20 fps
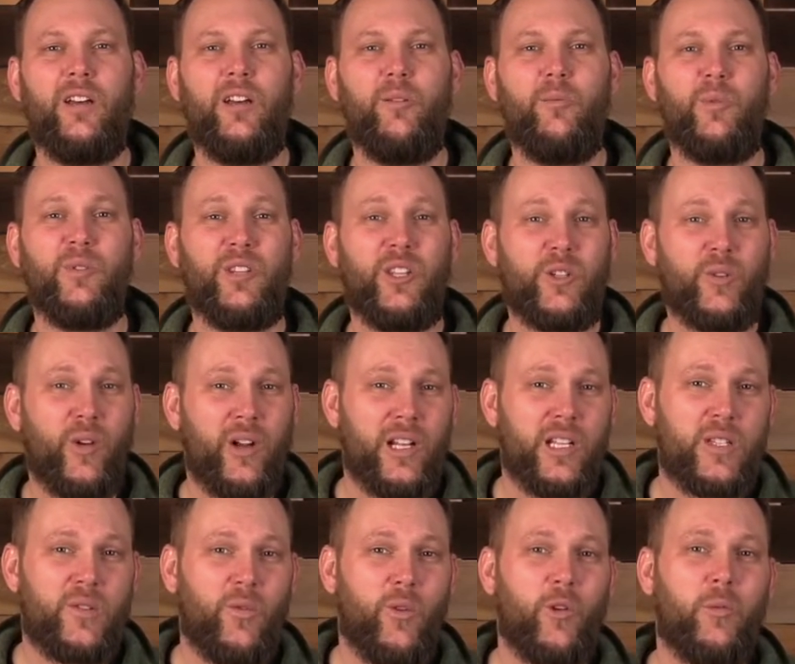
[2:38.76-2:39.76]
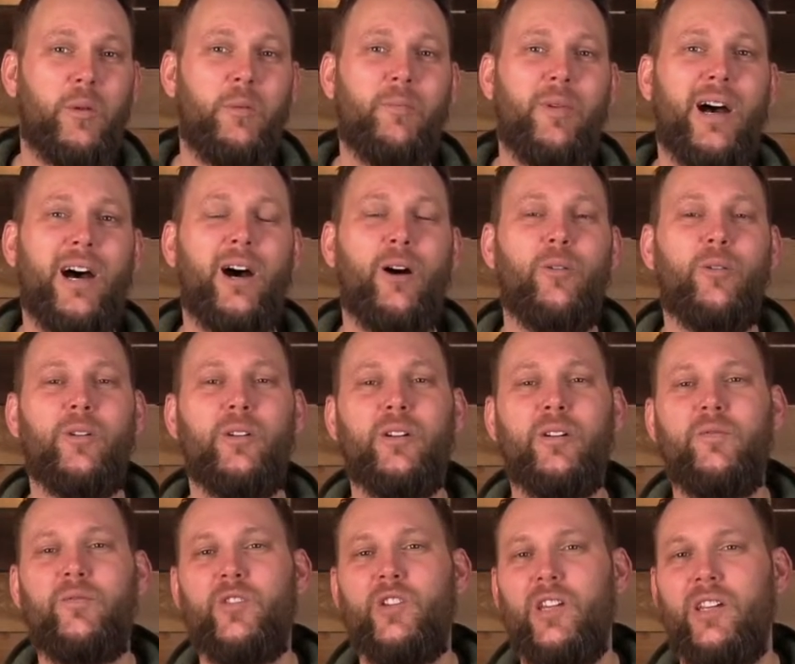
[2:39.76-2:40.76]
but the transforming power
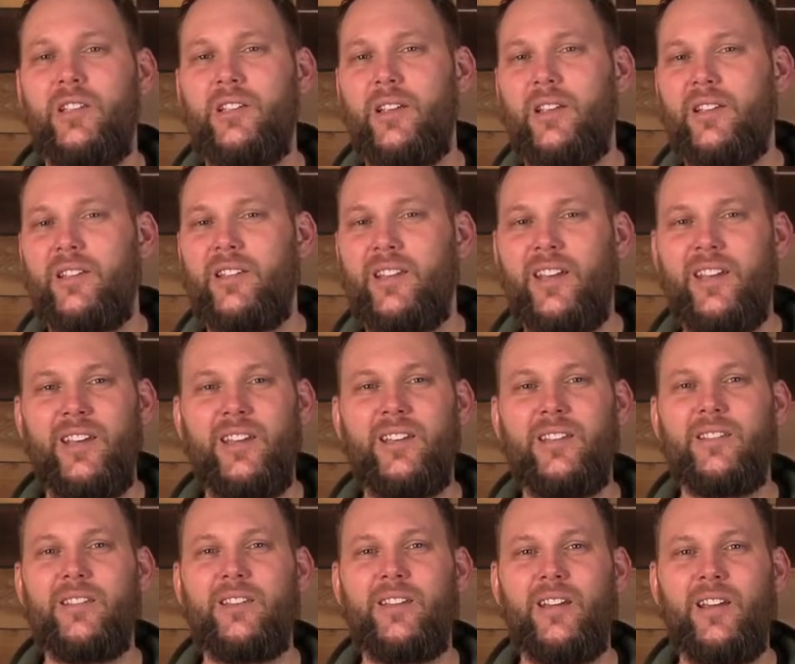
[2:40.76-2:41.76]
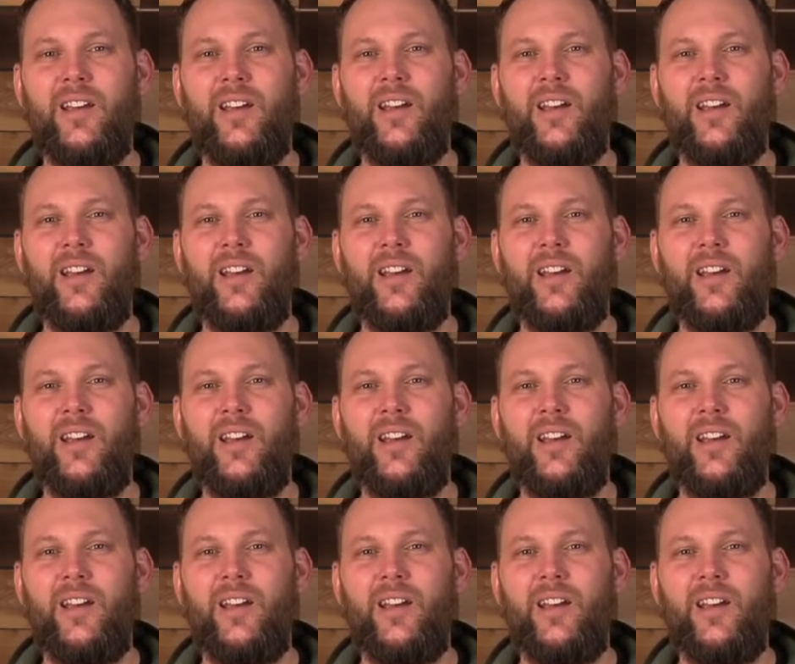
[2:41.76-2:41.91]
of Jesus is.